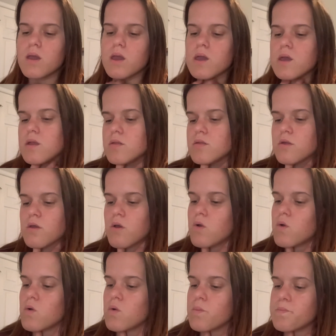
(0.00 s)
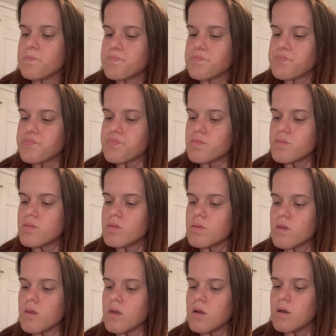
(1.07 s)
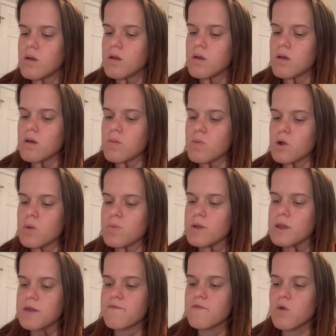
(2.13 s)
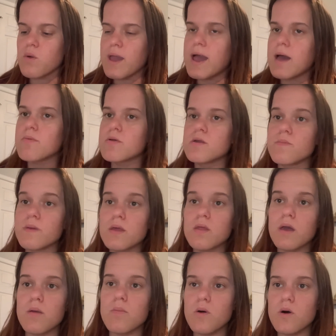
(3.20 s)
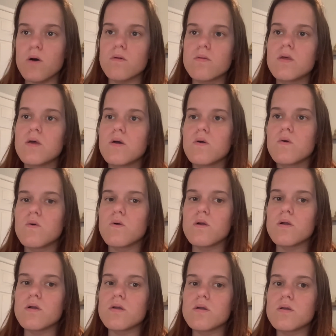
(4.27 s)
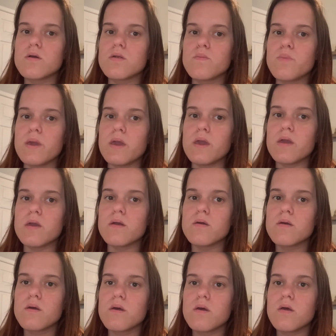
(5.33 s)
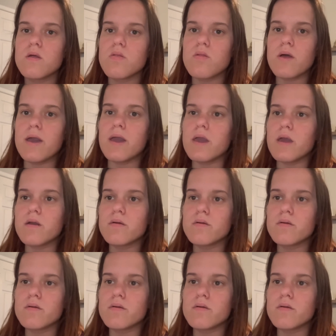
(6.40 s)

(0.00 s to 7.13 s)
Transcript: And so appropriate vocab could be like a ball, or could be like